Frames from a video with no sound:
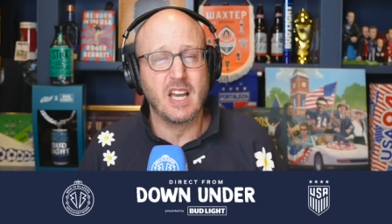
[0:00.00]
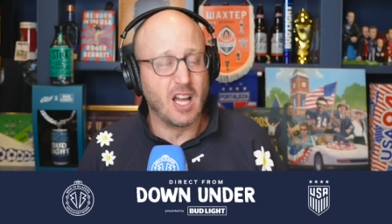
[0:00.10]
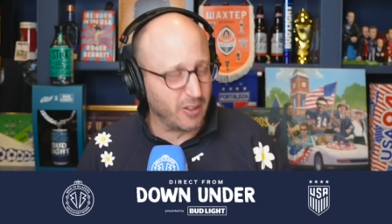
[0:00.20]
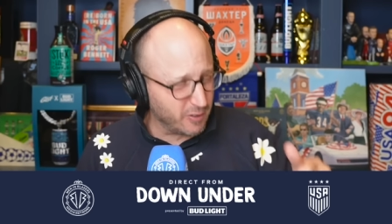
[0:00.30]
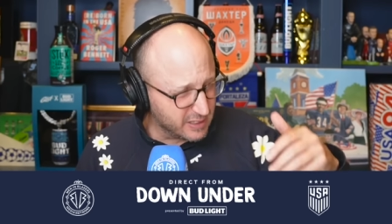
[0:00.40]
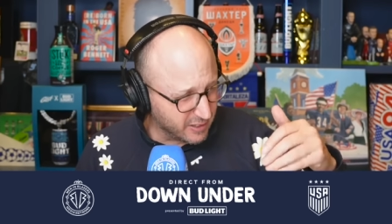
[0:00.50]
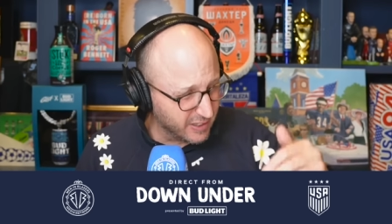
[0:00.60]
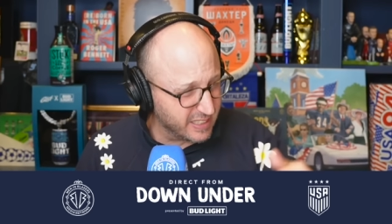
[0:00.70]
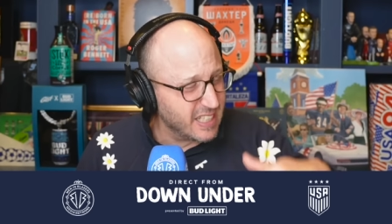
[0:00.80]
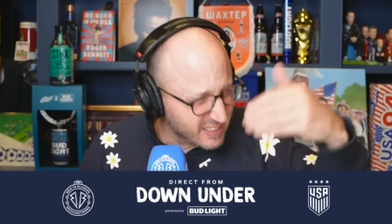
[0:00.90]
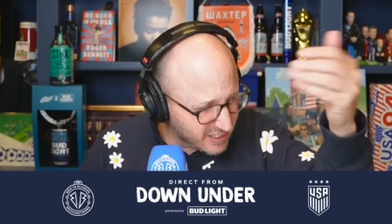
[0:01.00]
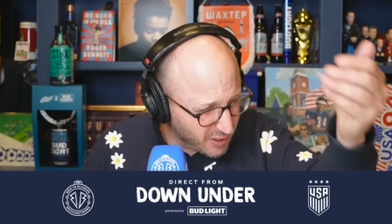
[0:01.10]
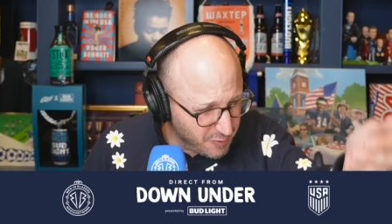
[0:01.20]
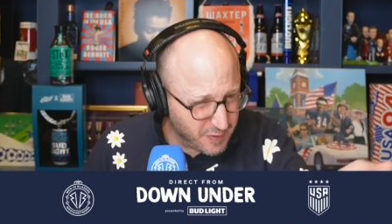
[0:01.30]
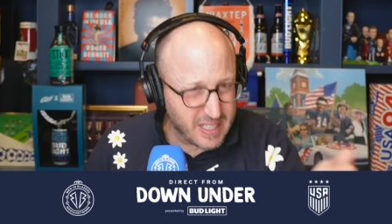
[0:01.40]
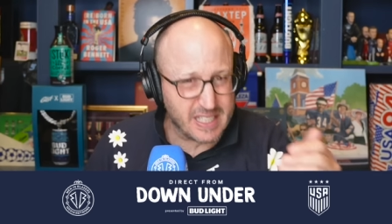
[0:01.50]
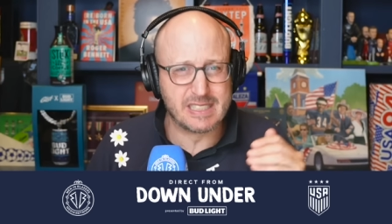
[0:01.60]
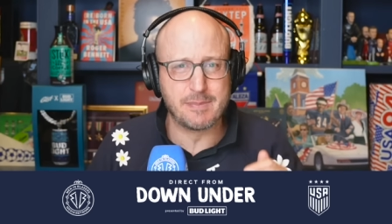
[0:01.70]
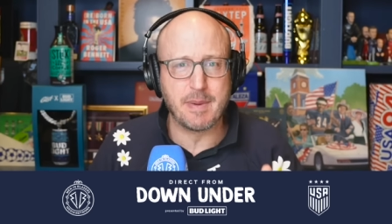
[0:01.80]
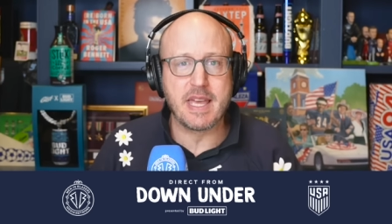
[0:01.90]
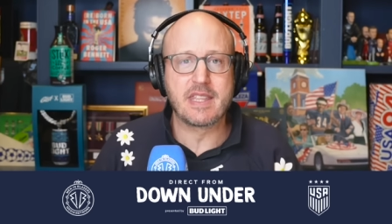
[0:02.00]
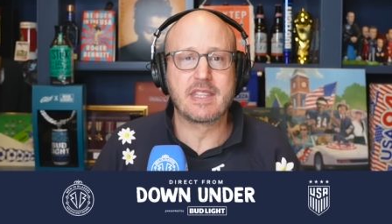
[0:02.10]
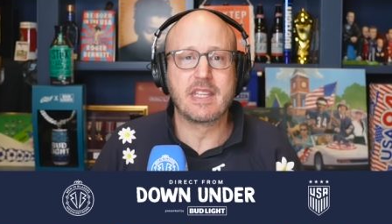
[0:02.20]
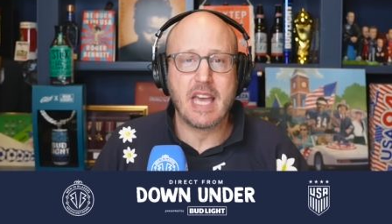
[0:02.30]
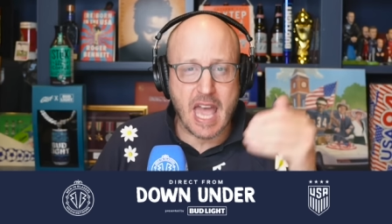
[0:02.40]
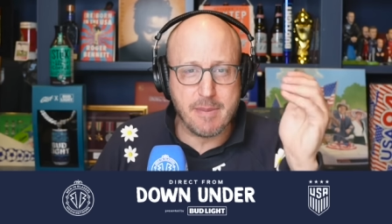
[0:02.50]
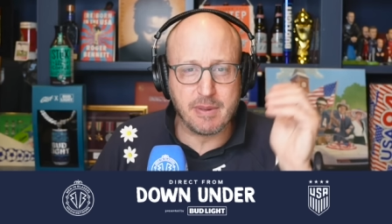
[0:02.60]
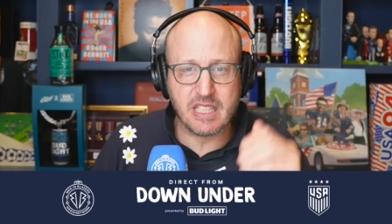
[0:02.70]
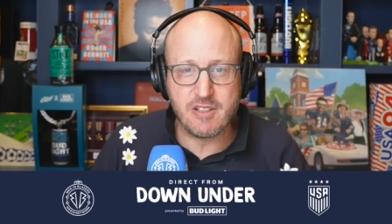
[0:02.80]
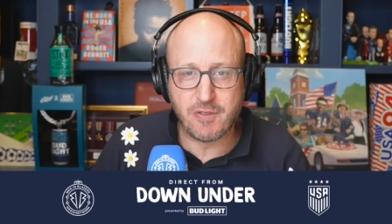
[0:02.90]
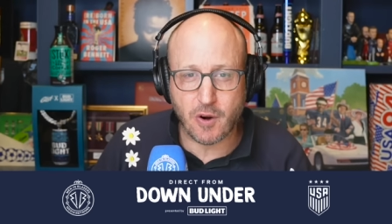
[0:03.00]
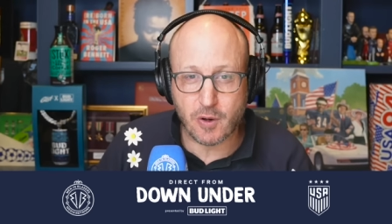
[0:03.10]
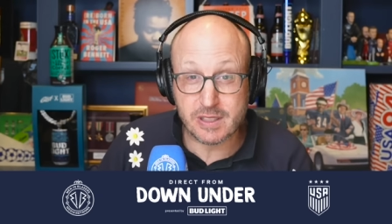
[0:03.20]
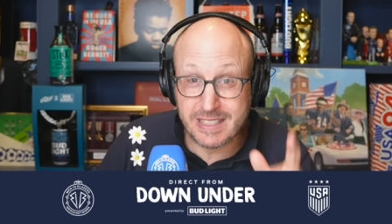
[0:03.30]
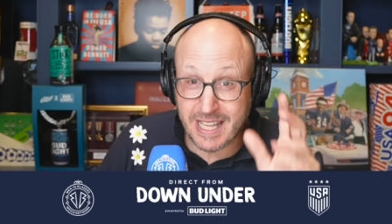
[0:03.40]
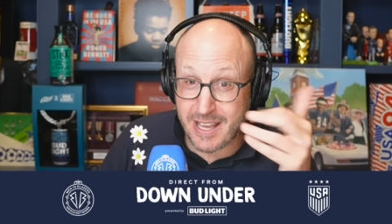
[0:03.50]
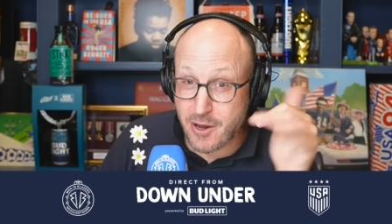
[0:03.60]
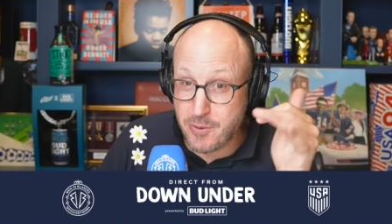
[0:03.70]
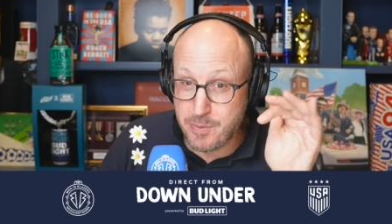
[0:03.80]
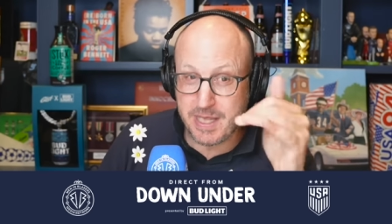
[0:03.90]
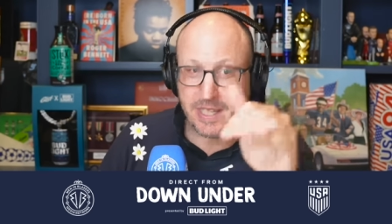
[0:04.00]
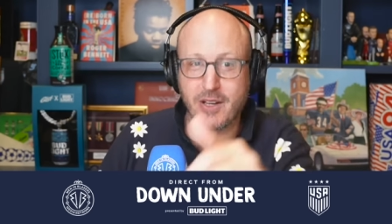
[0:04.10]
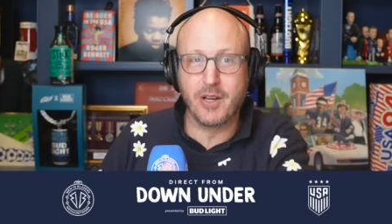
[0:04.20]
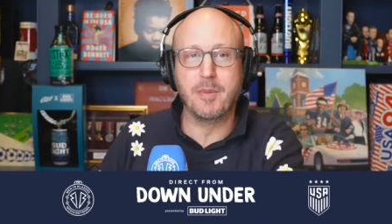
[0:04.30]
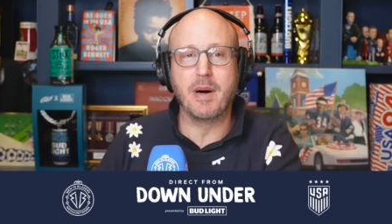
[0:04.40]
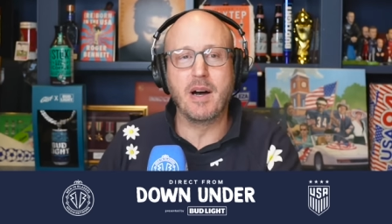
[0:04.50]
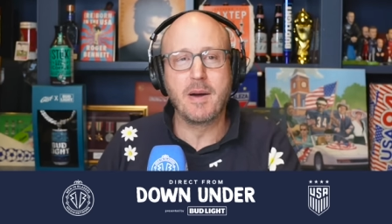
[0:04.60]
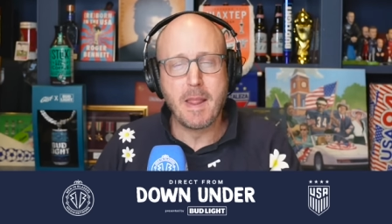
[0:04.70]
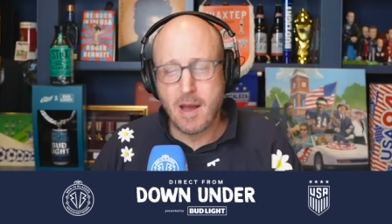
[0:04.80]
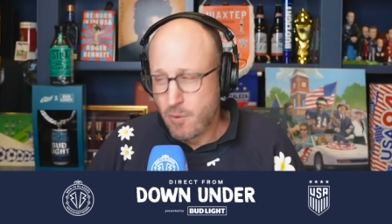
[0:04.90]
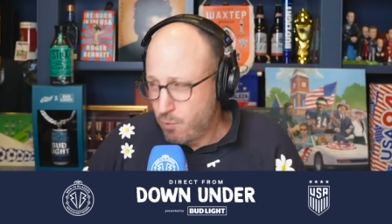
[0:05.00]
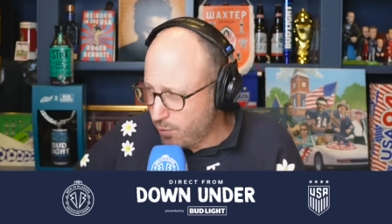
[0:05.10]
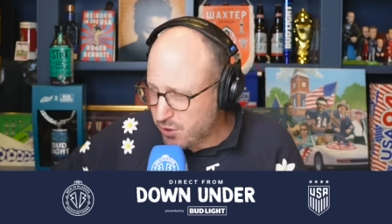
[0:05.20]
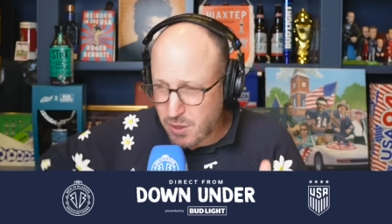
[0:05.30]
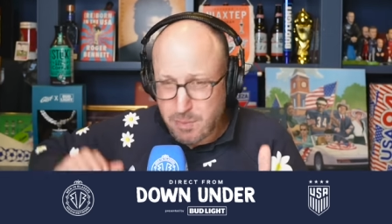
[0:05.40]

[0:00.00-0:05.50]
alongside Sophia Smith, Emily Fox, Naomi Girma. What was your